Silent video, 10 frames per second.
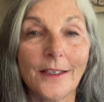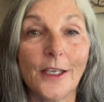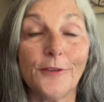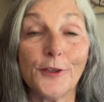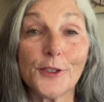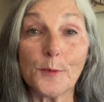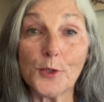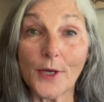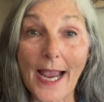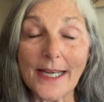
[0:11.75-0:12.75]
If you're
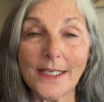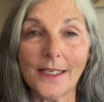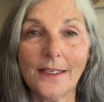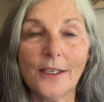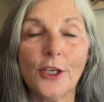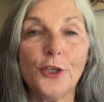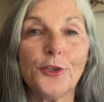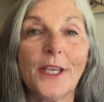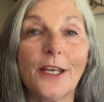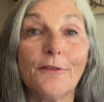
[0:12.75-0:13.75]
subtracting,
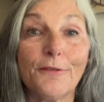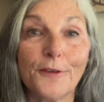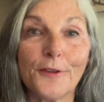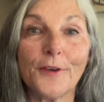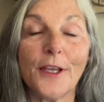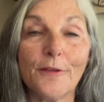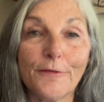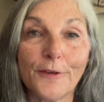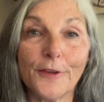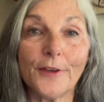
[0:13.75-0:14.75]
you're getting further and
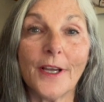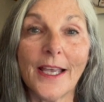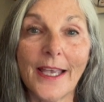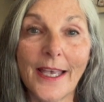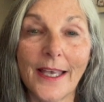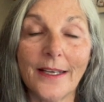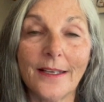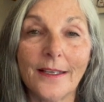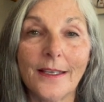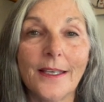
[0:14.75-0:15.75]
further ahead.
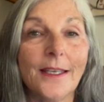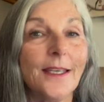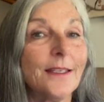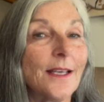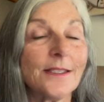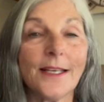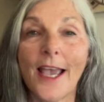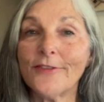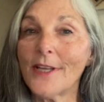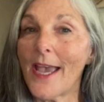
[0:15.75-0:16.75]
It doesn't
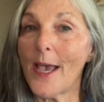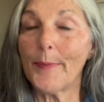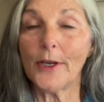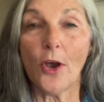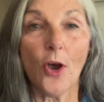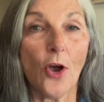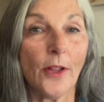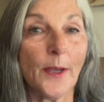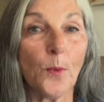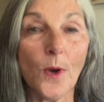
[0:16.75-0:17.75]
have to happen all
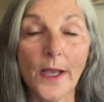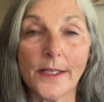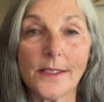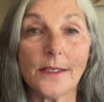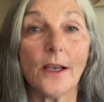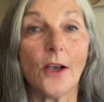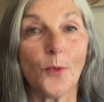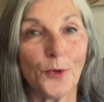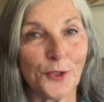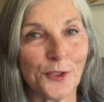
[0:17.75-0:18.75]
at once
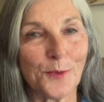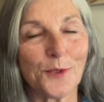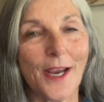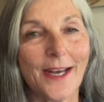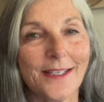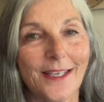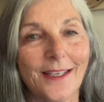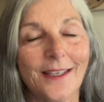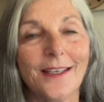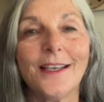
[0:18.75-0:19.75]
when you're subtracting.
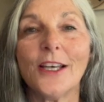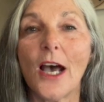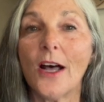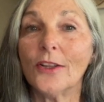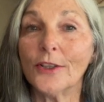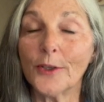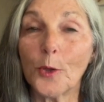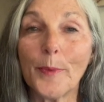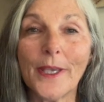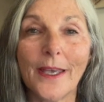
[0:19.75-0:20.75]
A little
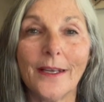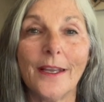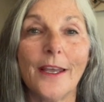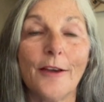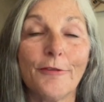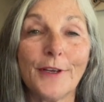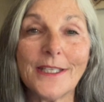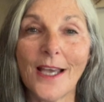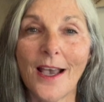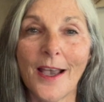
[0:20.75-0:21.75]
bit every
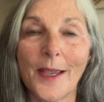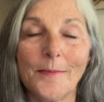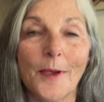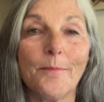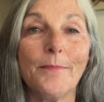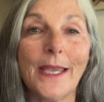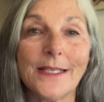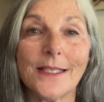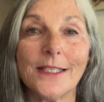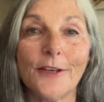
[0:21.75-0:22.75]
time
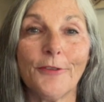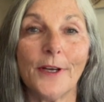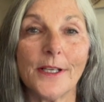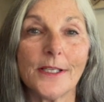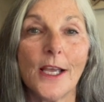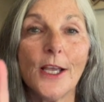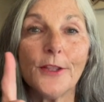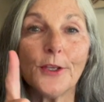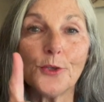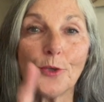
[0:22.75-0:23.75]
makes a difference.
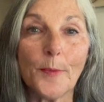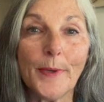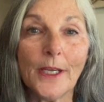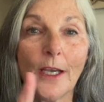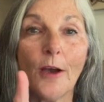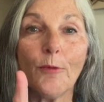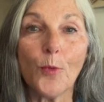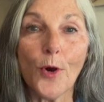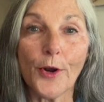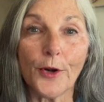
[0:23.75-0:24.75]
The dripping of
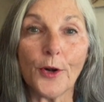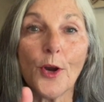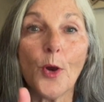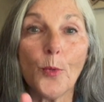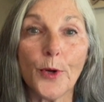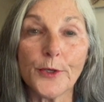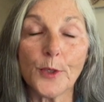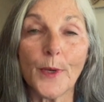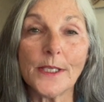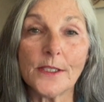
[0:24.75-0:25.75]
water wears
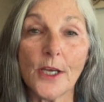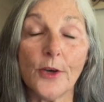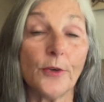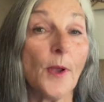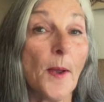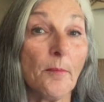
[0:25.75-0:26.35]
away stone.